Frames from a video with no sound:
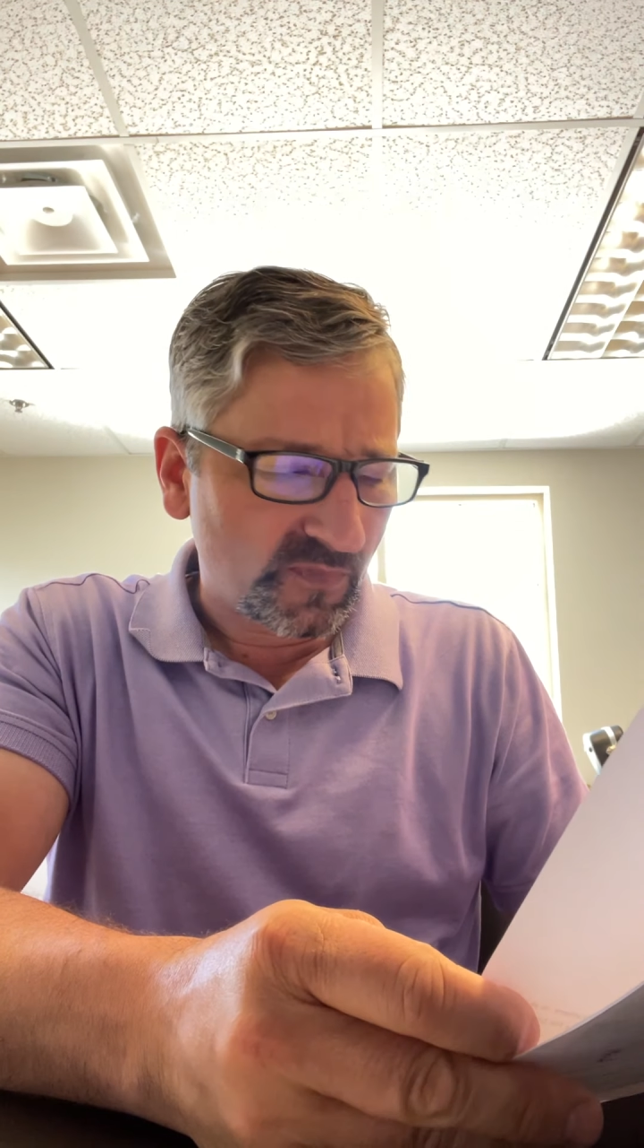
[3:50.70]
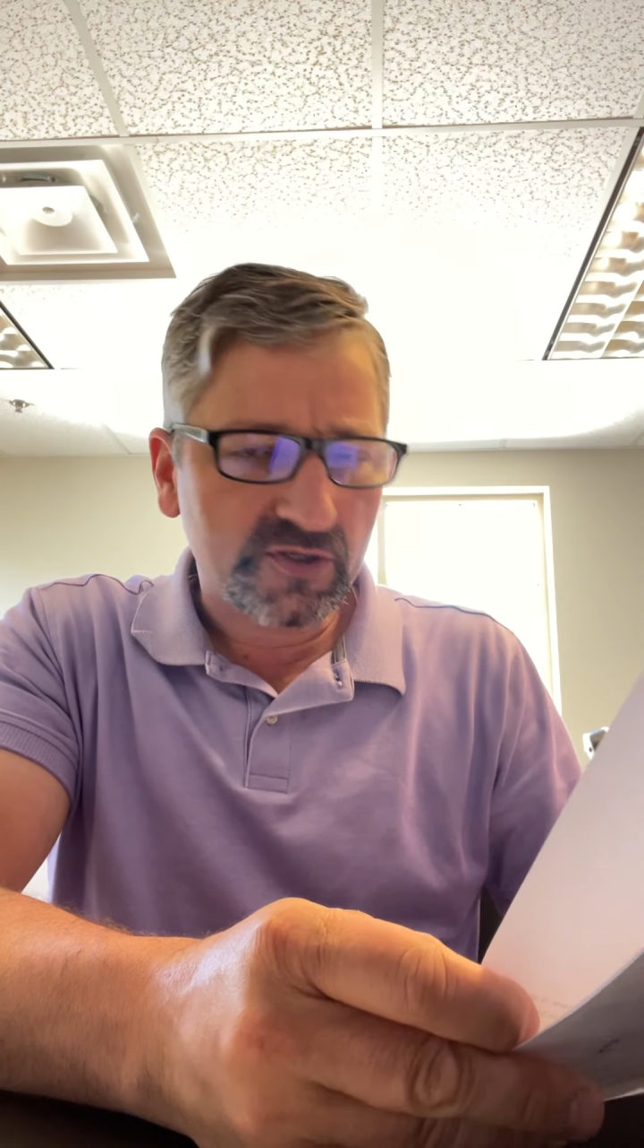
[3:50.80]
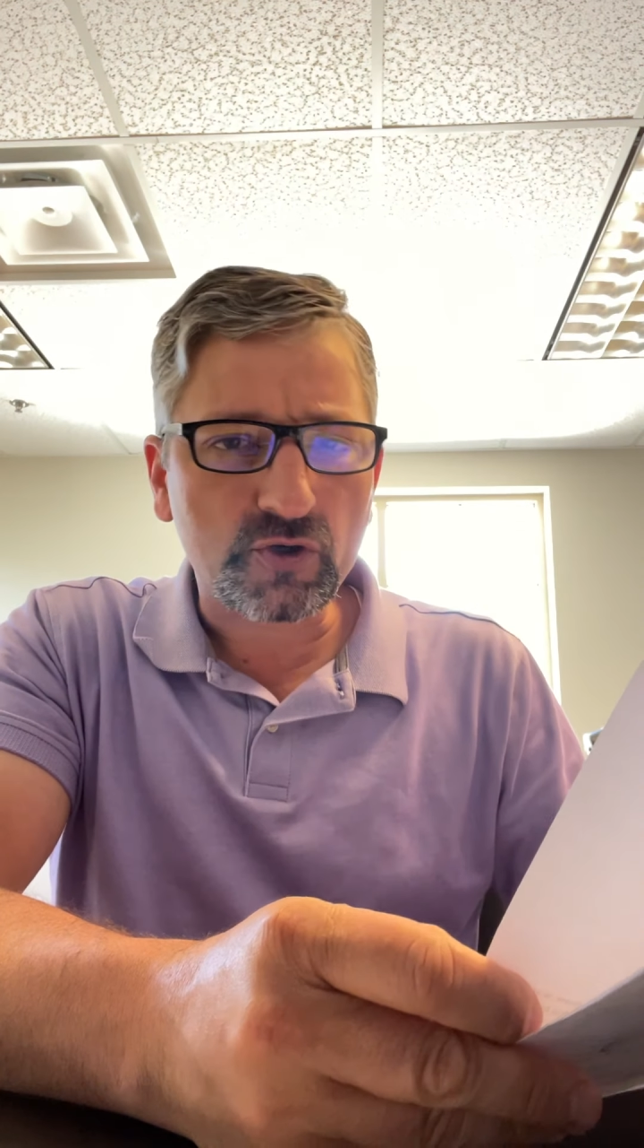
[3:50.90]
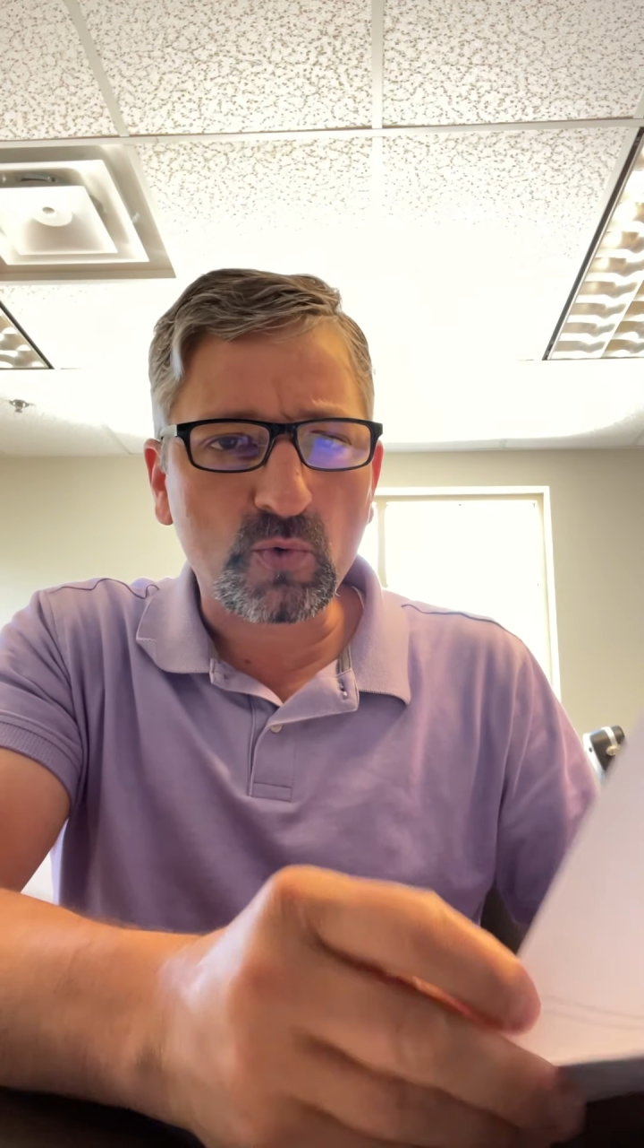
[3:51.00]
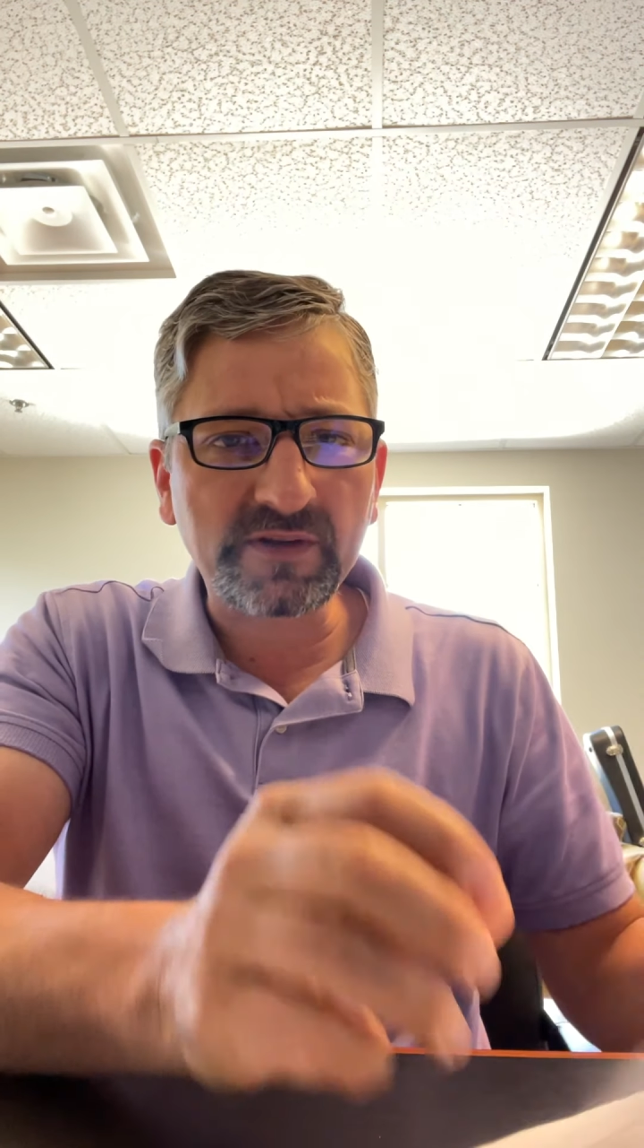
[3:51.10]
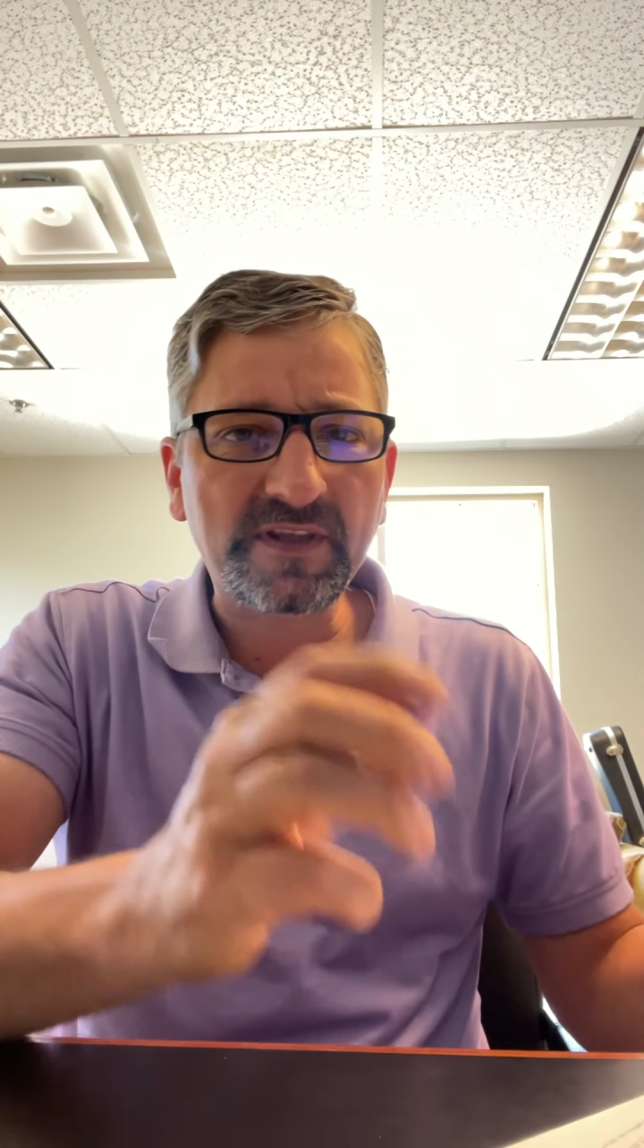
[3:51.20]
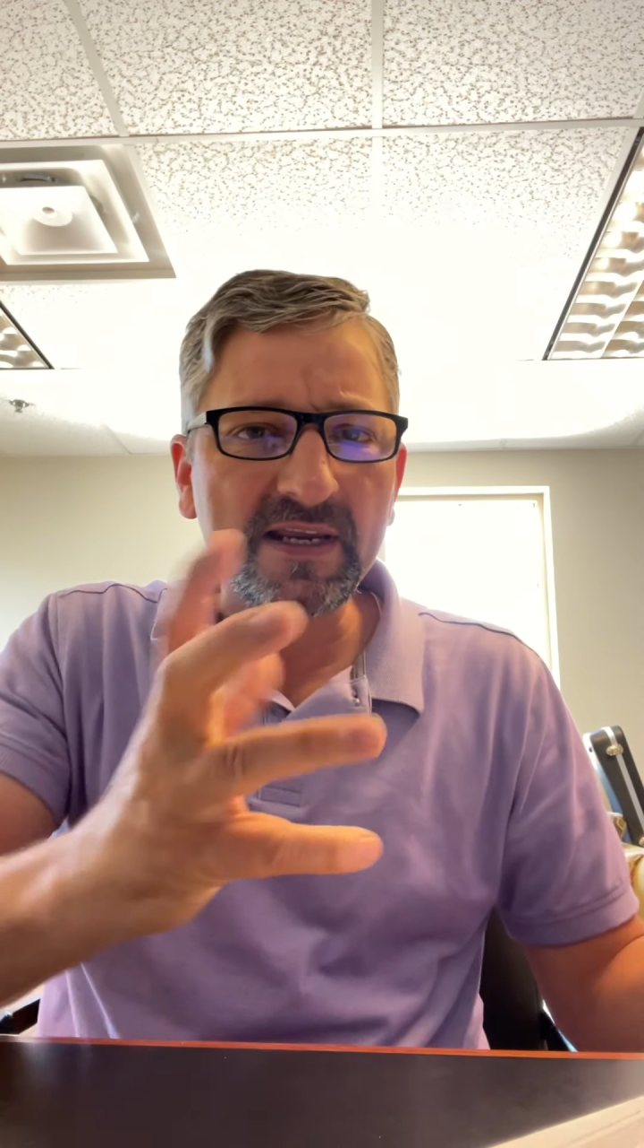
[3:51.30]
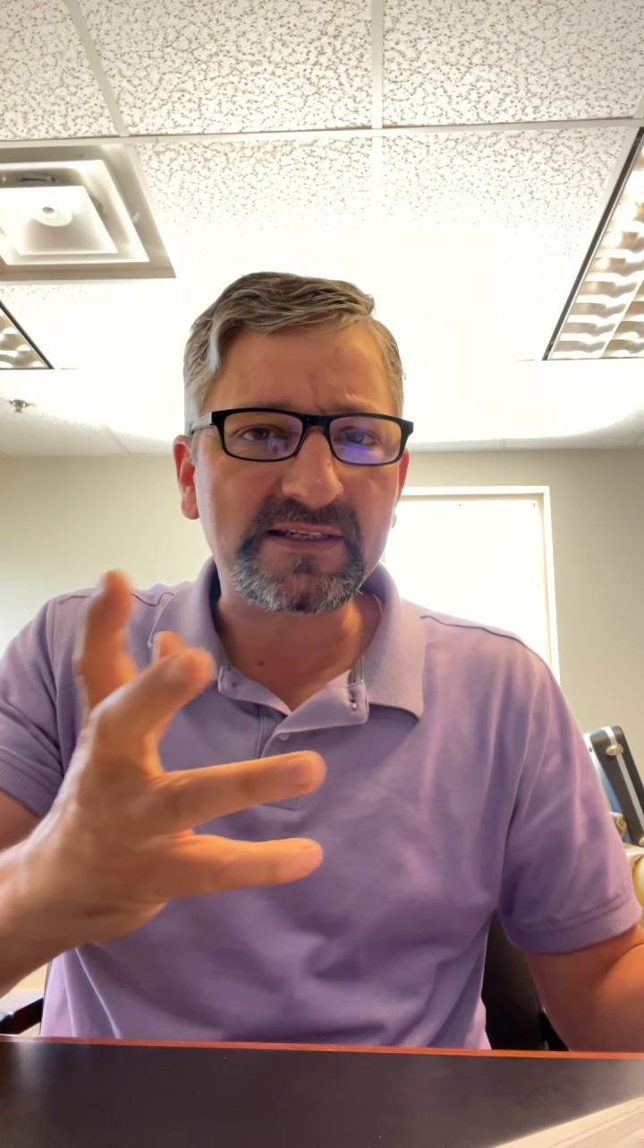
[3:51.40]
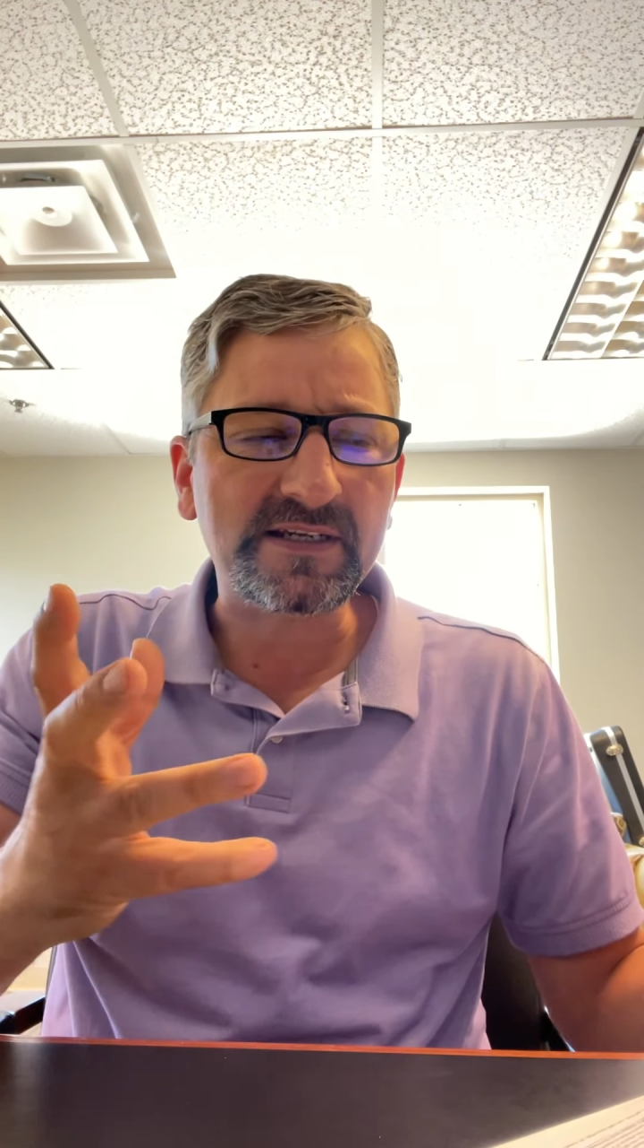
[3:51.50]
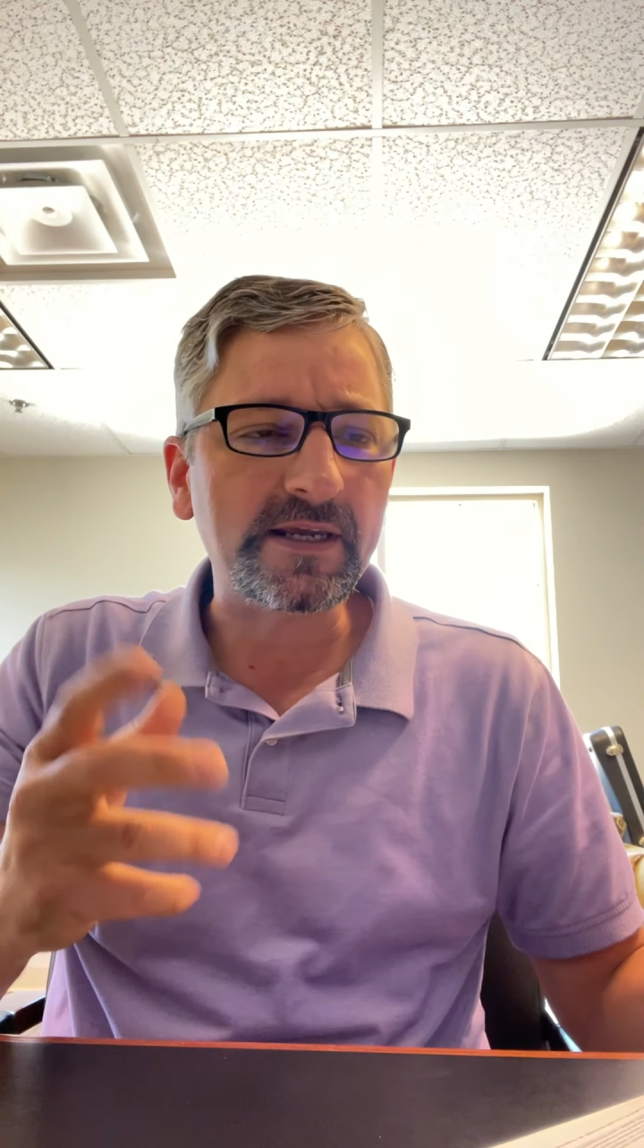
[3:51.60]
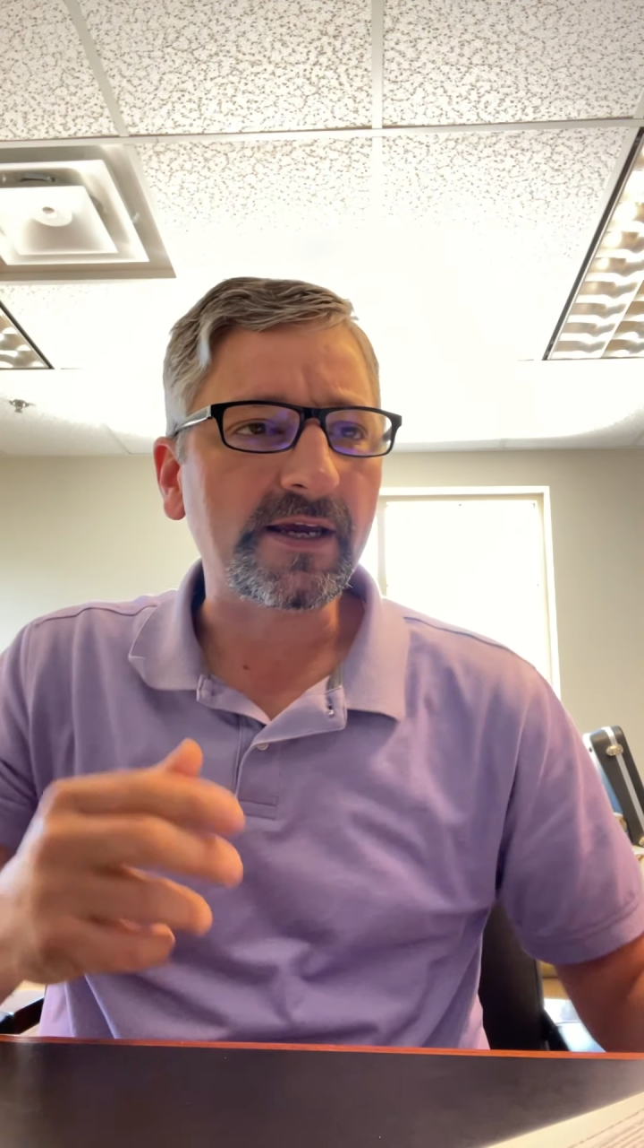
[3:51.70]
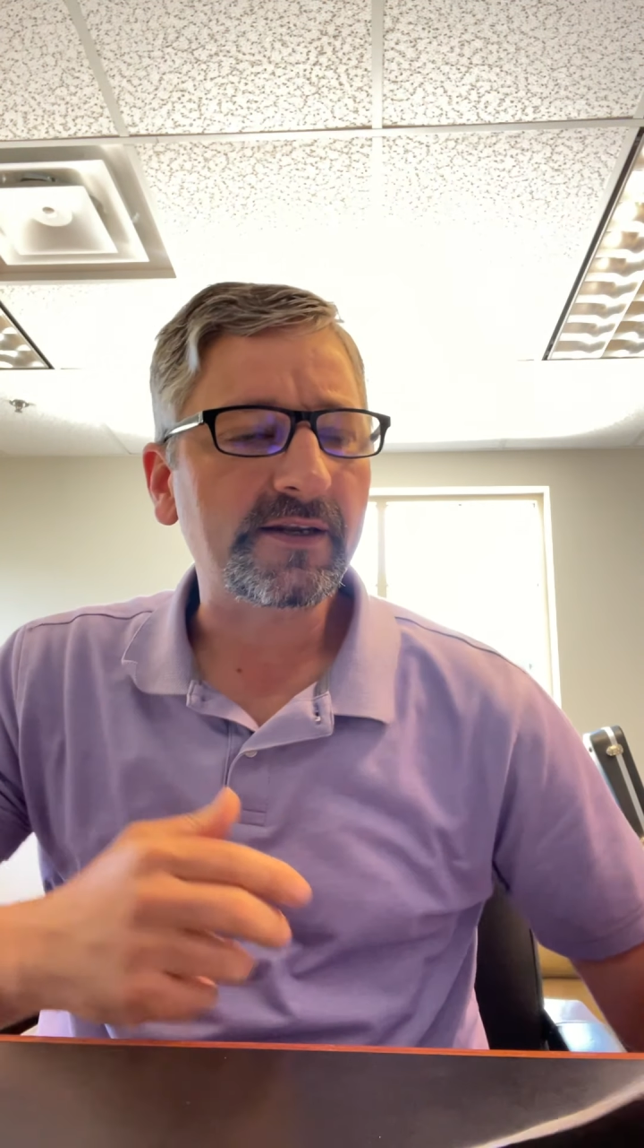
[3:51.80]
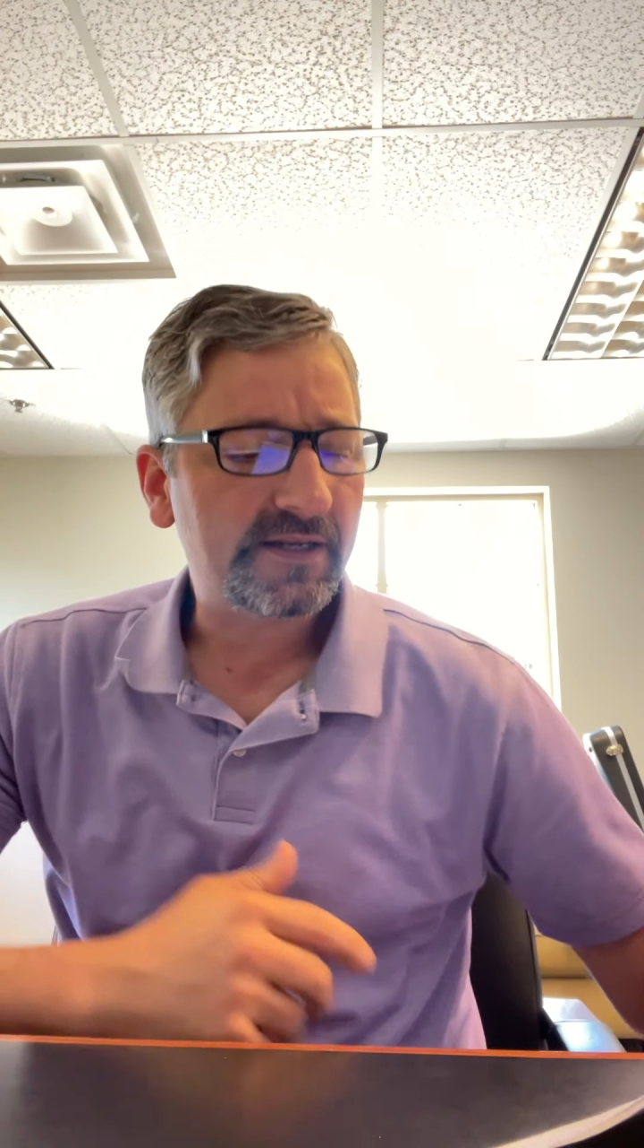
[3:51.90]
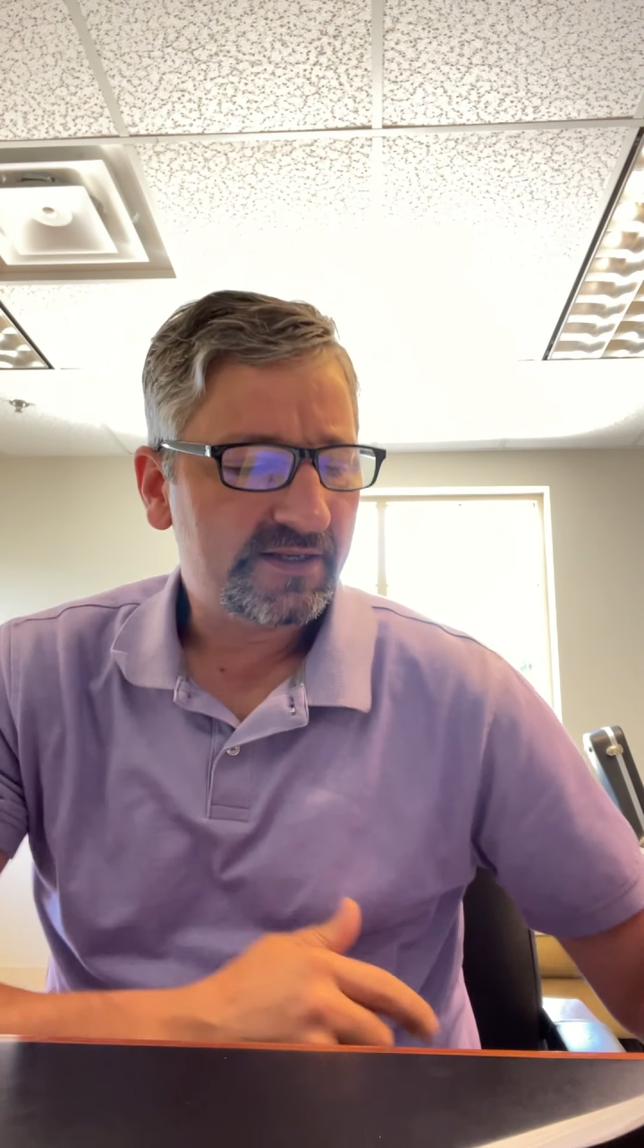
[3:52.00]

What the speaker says: So what they did